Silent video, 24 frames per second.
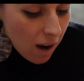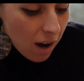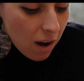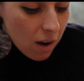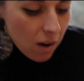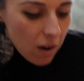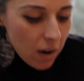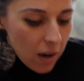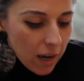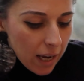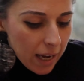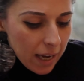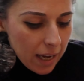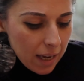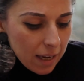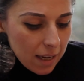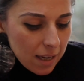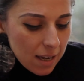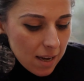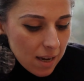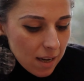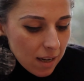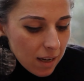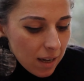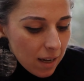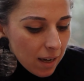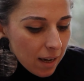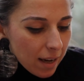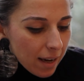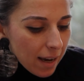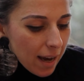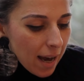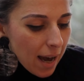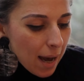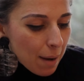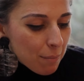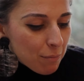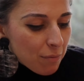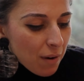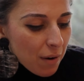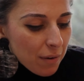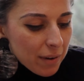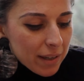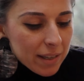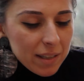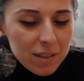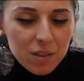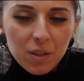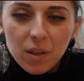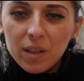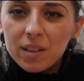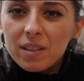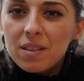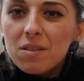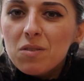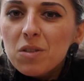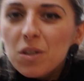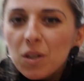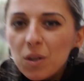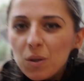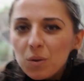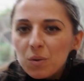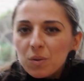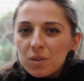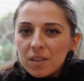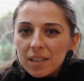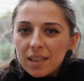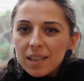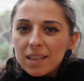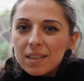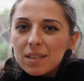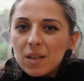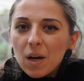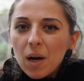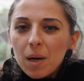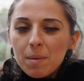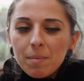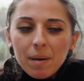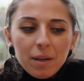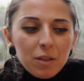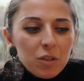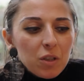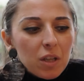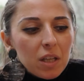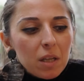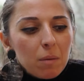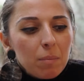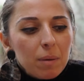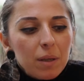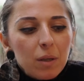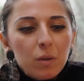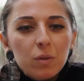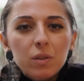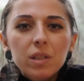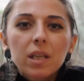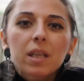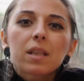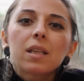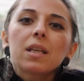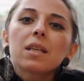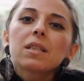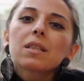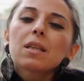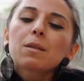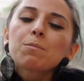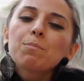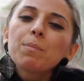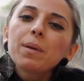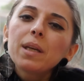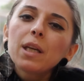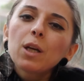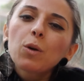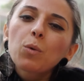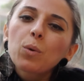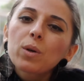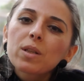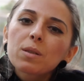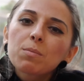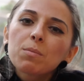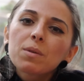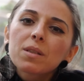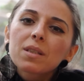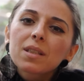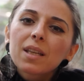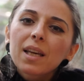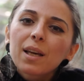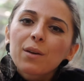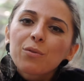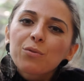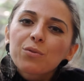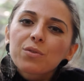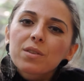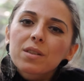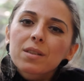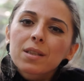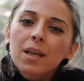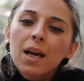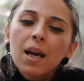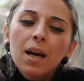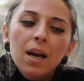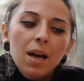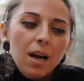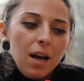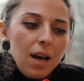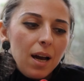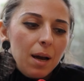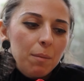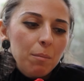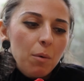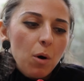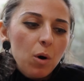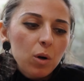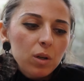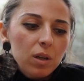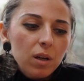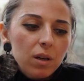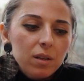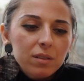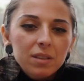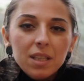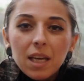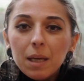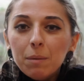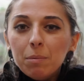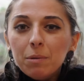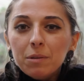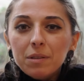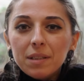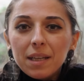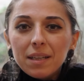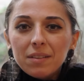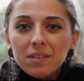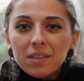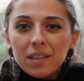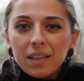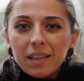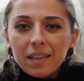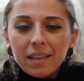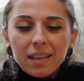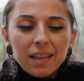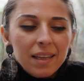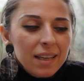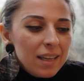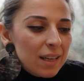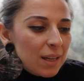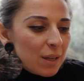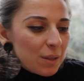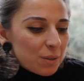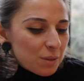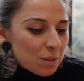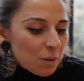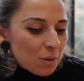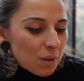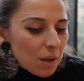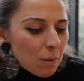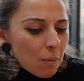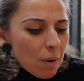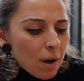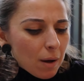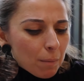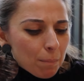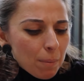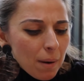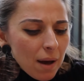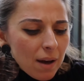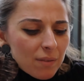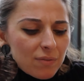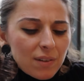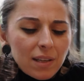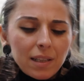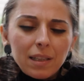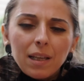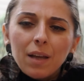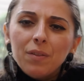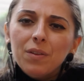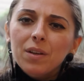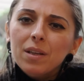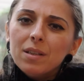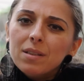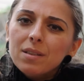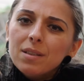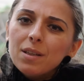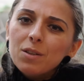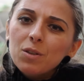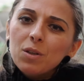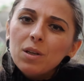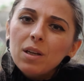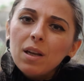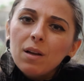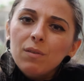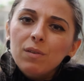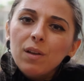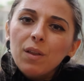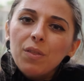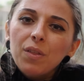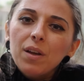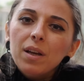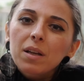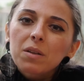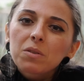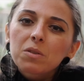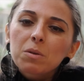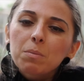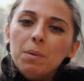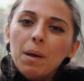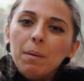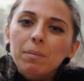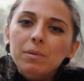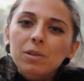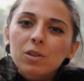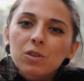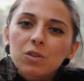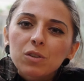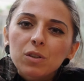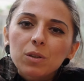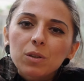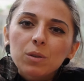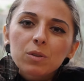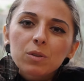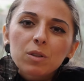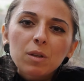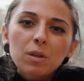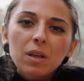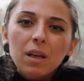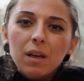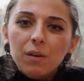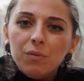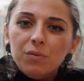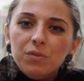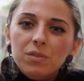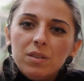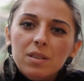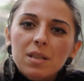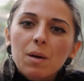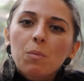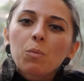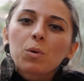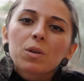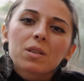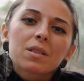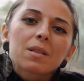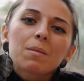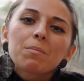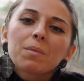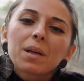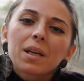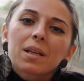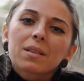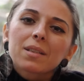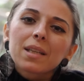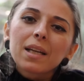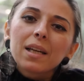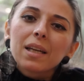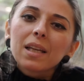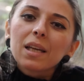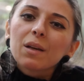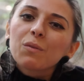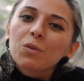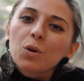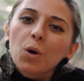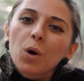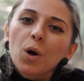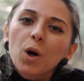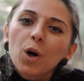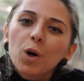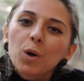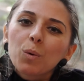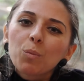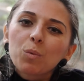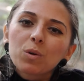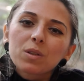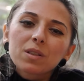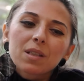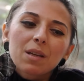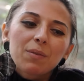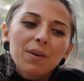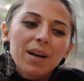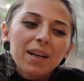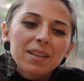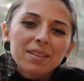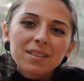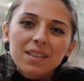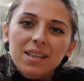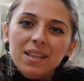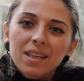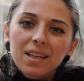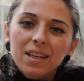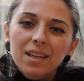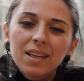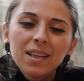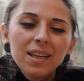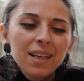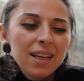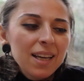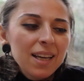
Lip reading: I I'm very excited to use these. I'm actually going to be using these as mini Christmas gifts on our table setting. So they work perfectly. I think it's such a lovely thing to be able to do, to gift someone something as they leave your home once they've had dinner.